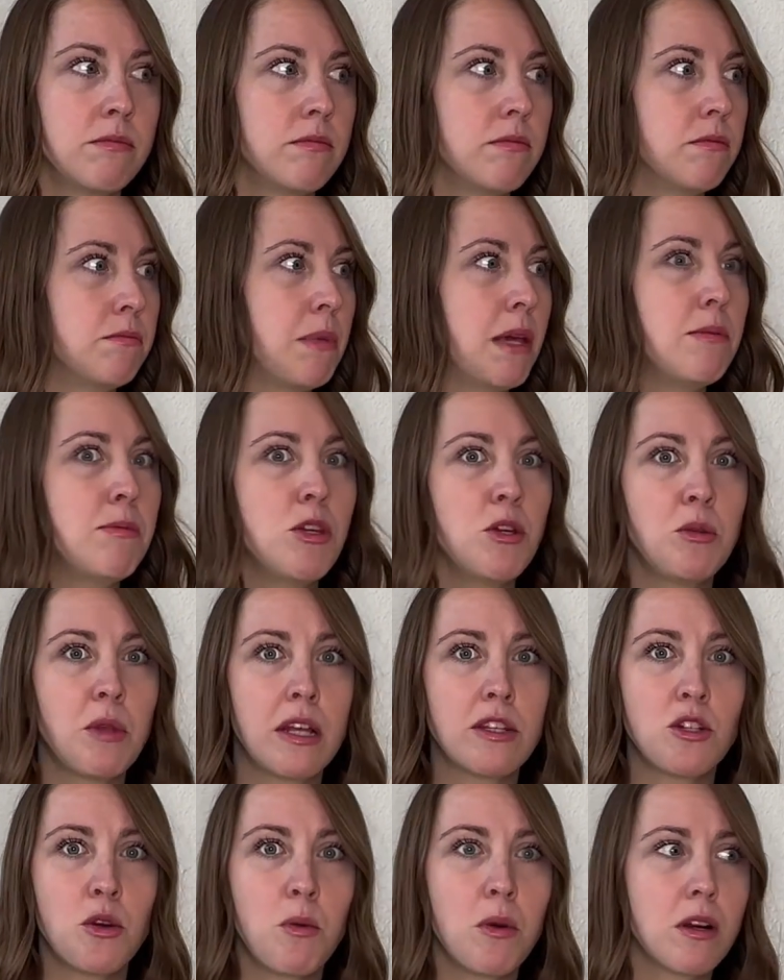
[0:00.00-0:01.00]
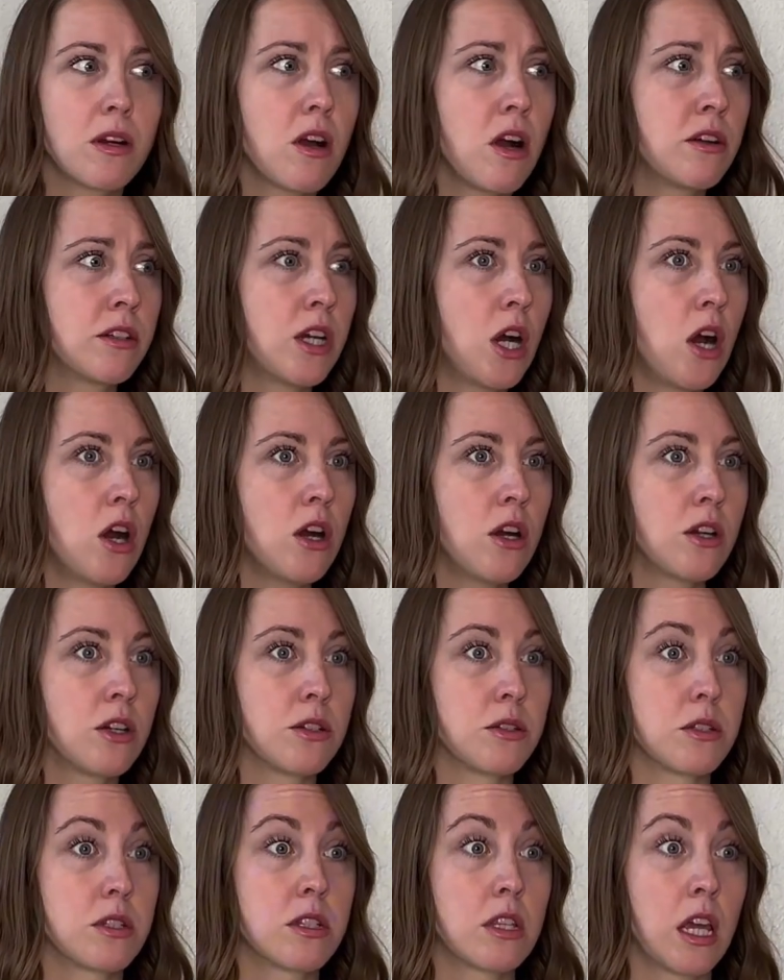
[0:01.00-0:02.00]
Maybe you like to work on
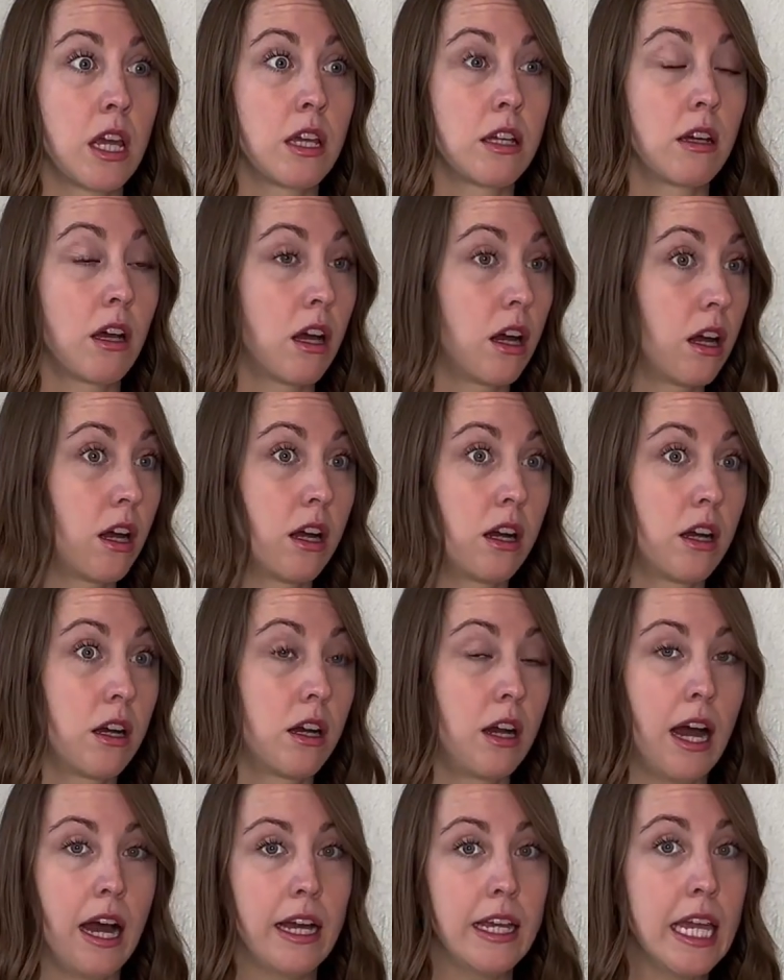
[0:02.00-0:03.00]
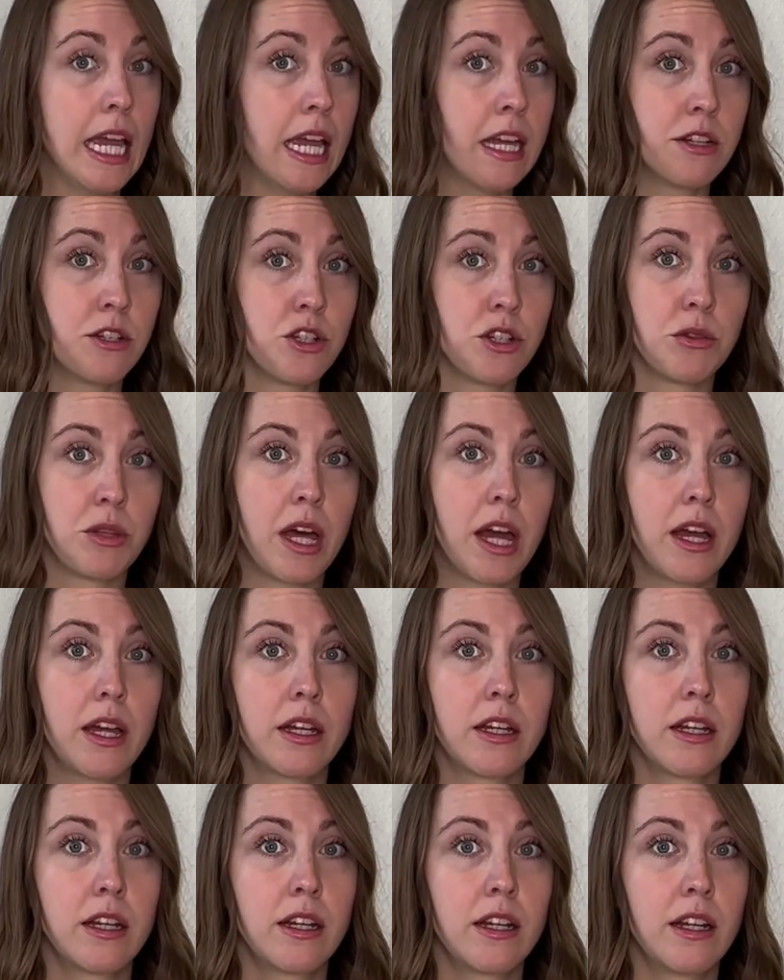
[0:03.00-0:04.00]
cars. Like, I can't do
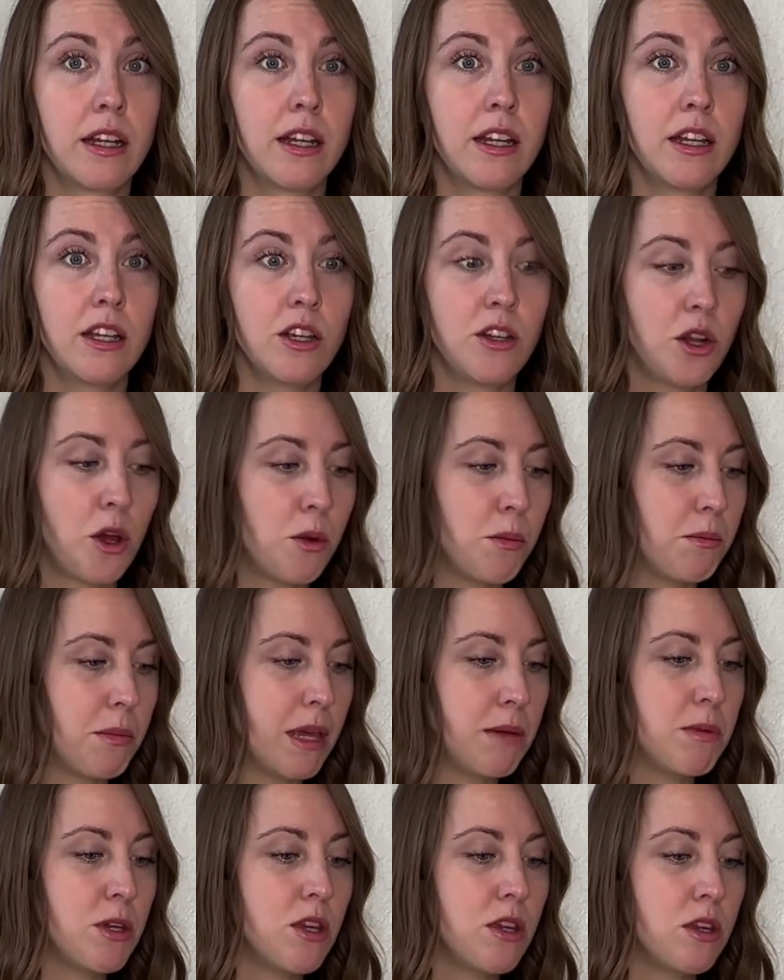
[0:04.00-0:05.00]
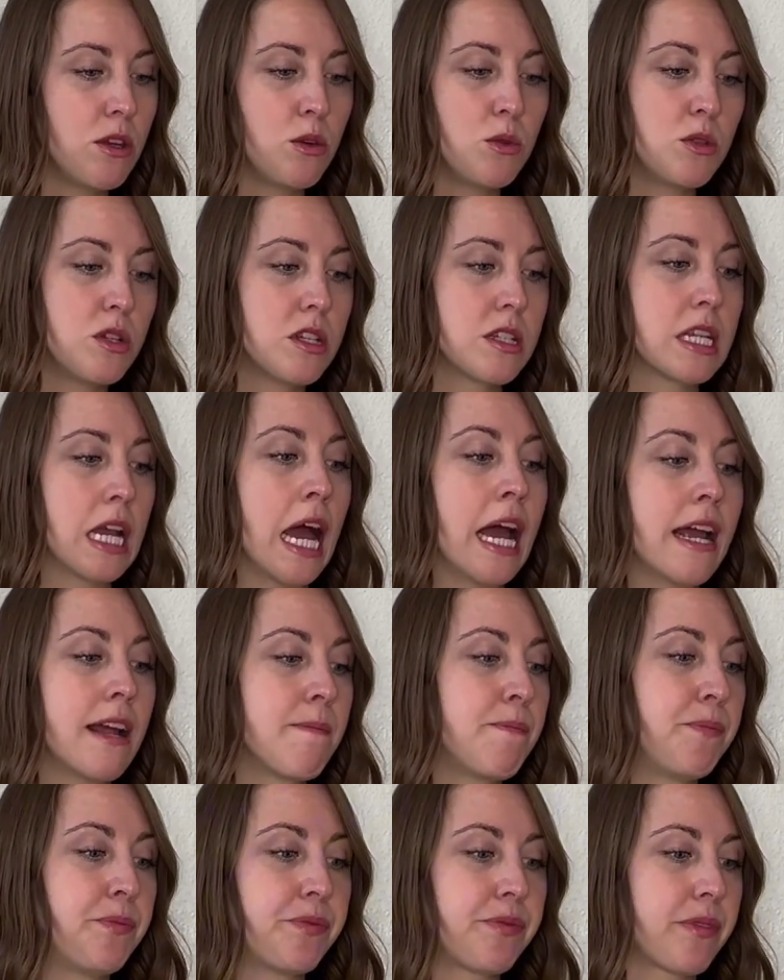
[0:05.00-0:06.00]
that. You know, maybe you
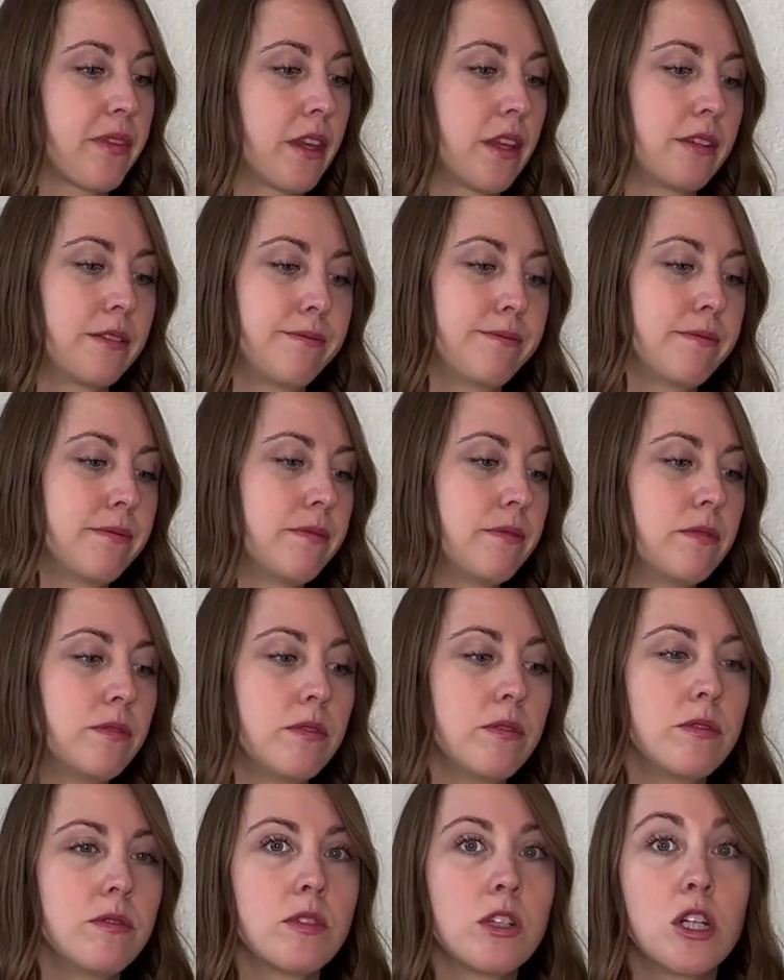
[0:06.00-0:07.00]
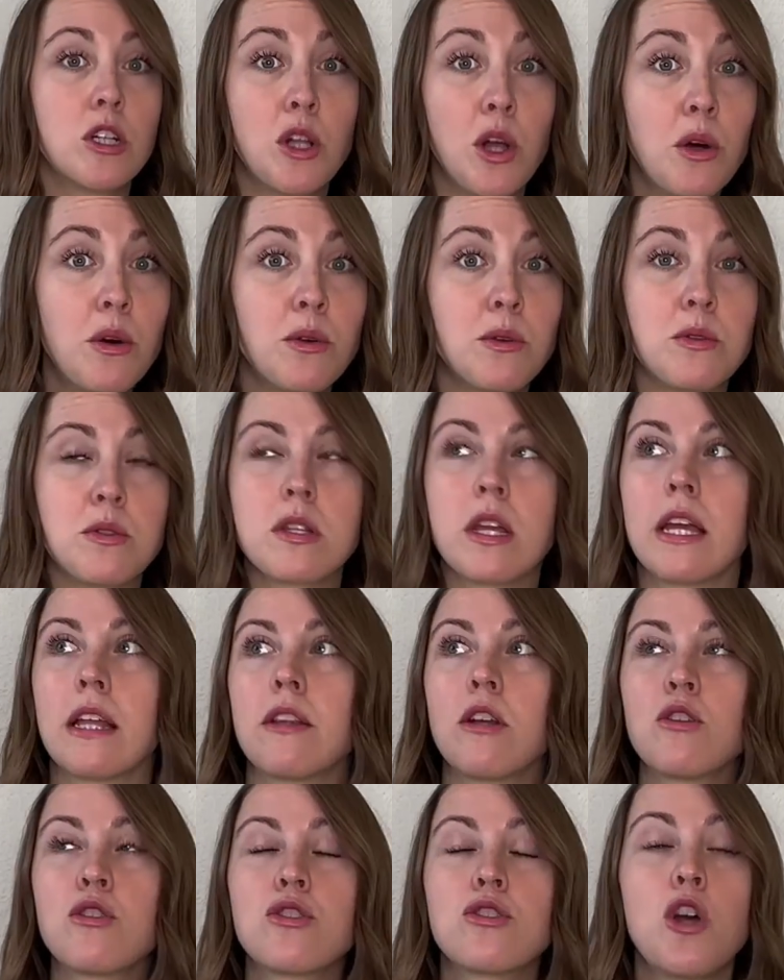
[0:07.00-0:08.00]
design clothes. Like
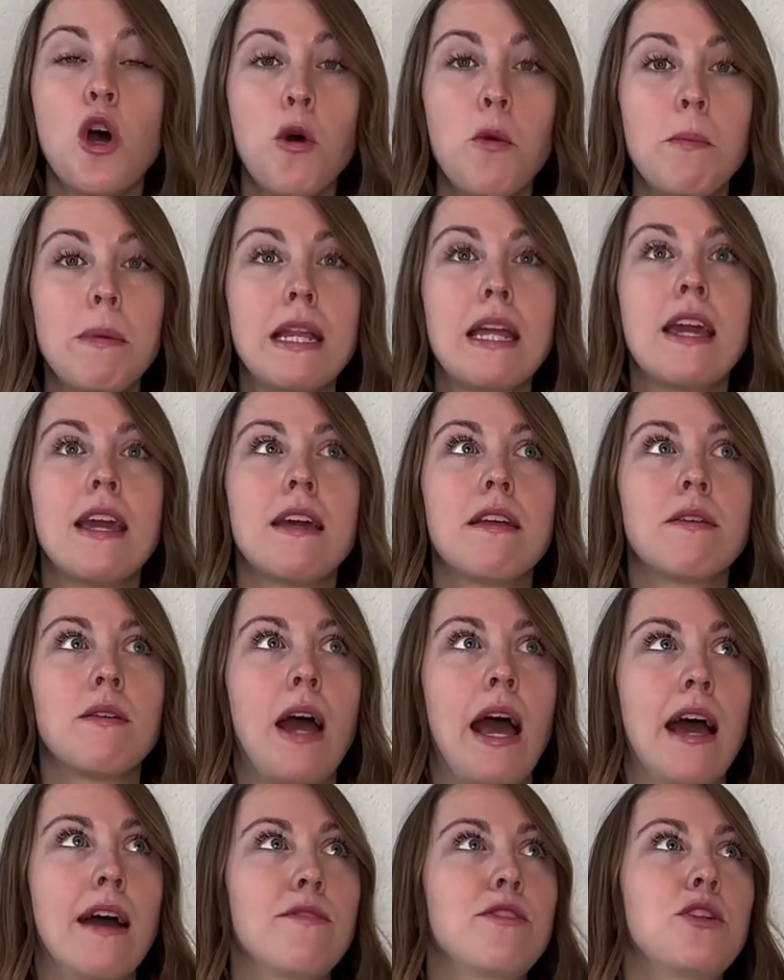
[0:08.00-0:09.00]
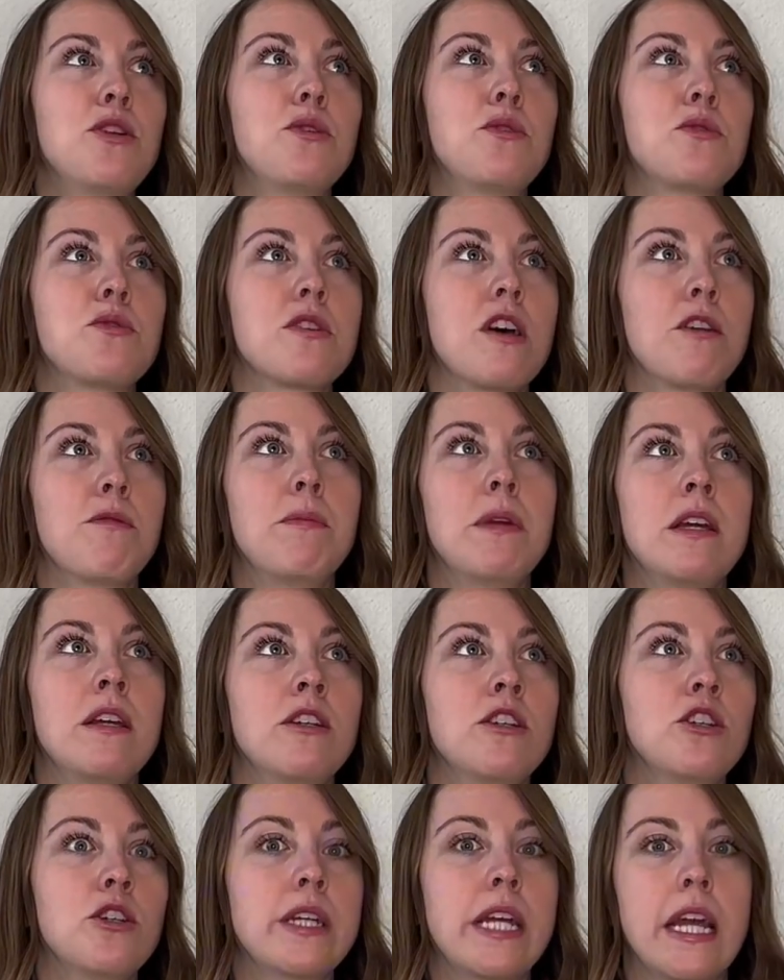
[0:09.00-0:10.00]
there's so many avenues of being
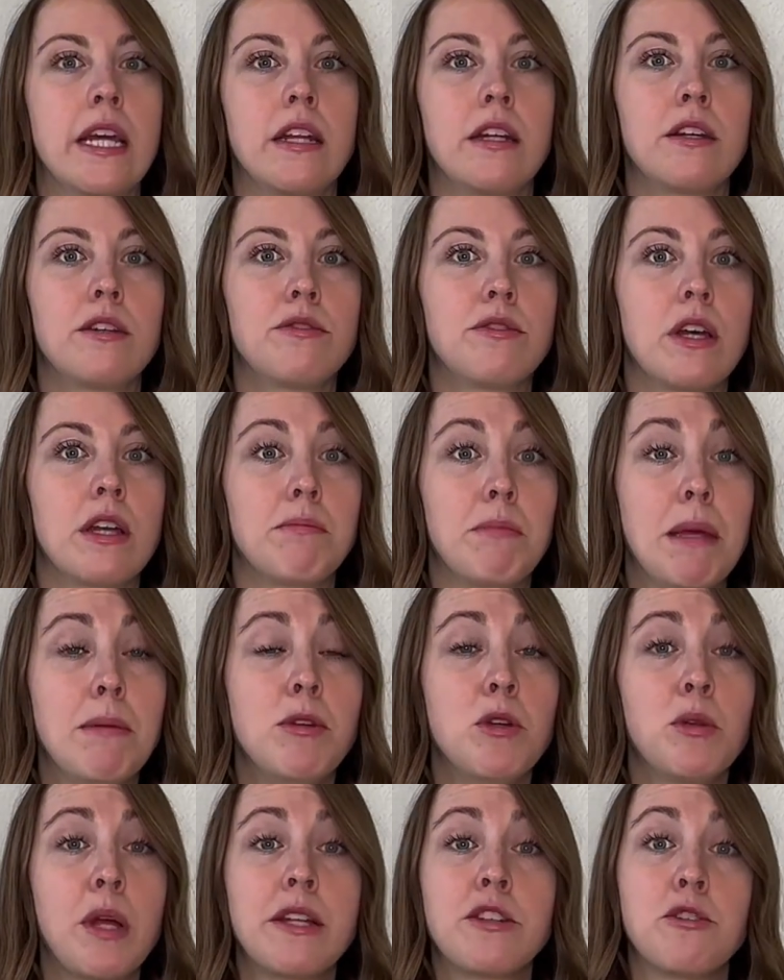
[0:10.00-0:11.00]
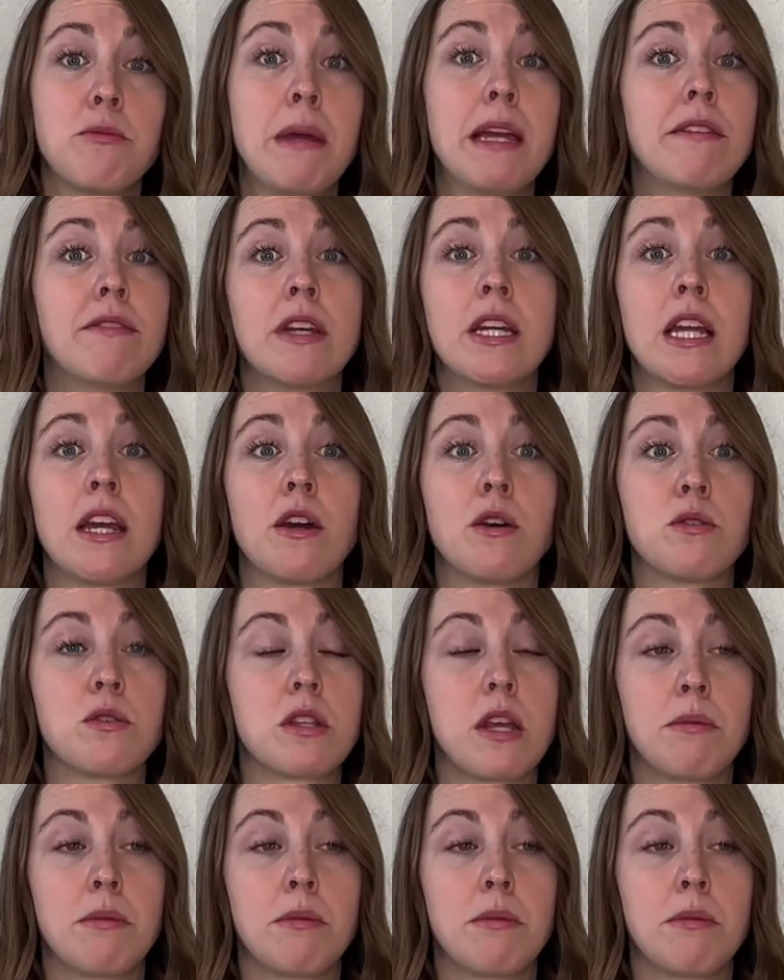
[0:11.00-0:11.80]
creative. Like maybe you like to make videos.